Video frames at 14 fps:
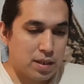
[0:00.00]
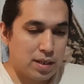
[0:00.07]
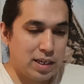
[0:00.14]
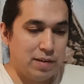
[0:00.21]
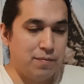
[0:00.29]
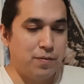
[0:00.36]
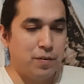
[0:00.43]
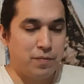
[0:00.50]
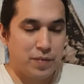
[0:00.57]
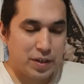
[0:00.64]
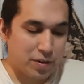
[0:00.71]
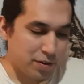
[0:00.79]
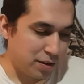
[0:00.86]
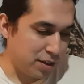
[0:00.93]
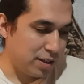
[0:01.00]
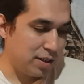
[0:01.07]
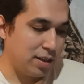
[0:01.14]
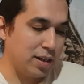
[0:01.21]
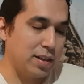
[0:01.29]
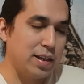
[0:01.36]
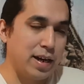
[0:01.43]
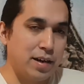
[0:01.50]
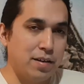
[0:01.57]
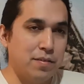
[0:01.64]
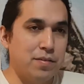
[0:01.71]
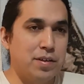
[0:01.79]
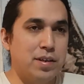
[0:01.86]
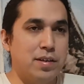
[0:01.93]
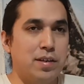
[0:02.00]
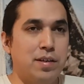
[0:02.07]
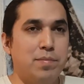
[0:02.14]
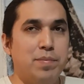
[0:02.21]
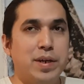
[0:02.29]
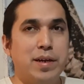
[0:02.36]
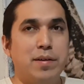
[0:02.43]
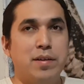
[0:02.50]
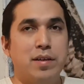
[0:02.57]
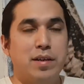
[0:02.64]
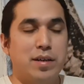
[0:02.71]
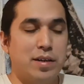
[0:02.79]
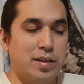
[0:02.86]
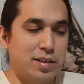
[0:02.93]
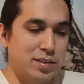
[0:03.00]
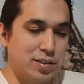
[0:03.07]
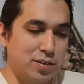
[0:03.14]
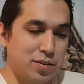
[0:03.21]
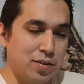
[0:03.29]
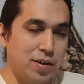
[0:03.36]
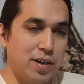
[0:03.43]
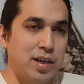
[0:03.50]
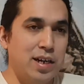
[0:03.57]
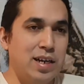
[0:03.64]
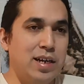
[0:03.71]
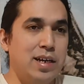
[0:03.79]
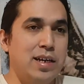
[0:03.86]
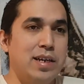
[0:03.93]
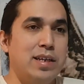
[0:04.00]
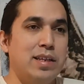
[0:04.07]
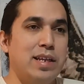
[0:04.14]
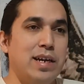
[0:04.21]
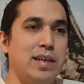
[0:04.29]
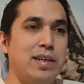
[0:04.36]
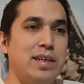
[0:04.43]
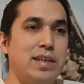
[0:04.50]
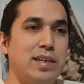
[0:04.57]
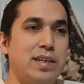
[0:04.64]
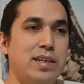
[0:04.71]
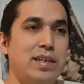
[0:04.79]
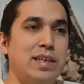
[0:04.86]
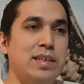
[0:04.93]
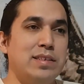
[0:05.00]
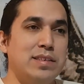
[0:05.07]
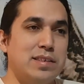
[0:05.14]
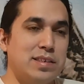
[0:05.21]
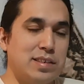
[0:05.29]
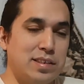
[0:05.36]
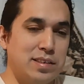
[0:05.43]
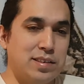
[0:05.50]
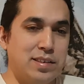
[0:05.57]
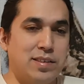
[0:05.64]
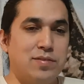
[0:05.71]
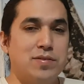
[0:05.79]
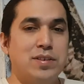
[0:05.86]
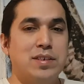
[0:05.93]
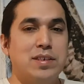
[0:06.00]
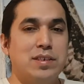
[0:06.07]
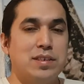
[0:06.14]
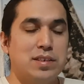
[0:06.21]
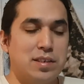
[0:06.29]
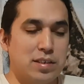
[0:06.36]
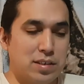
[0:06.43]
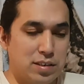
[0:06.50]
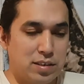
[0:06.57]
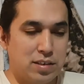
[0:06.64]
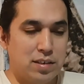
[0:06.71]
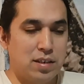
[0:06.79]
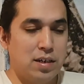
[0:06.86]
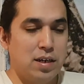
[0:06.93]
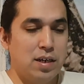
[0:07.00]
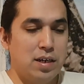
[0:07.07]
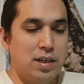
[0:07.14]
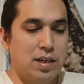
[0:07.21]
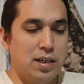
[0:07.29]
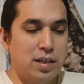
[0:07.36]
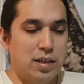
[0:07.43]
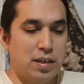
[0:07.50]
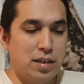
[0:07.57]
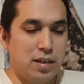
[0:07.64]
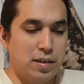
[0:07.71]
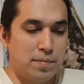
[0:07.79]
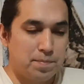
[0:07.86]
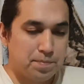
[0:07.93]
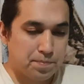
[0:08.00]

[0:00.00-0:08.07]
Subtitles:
He fulfilled the title of the story, that existence is resistance. He